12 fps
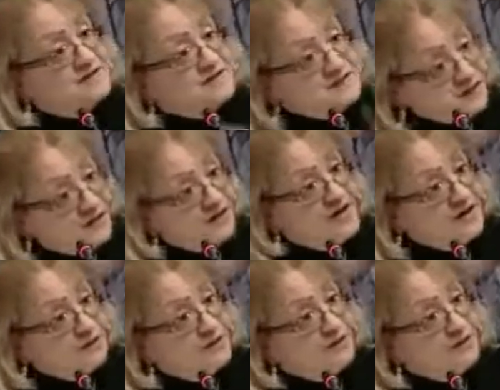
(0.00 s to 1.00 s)
So
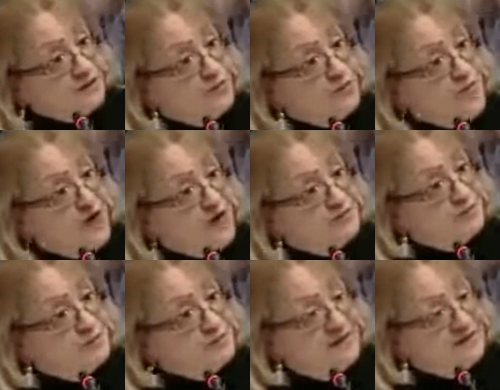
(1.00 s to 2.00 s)
that's what we have to
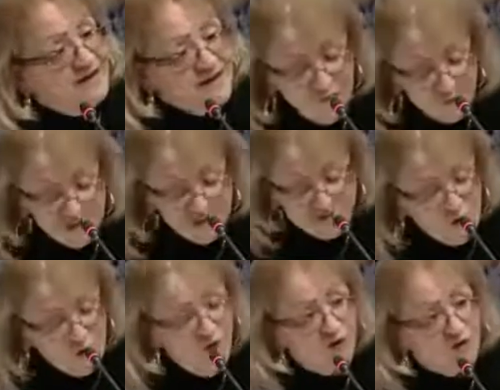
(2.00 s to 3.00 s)
protect. But it's
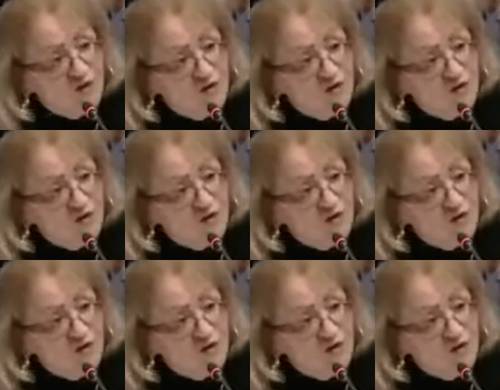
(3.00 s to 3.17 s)
wrong.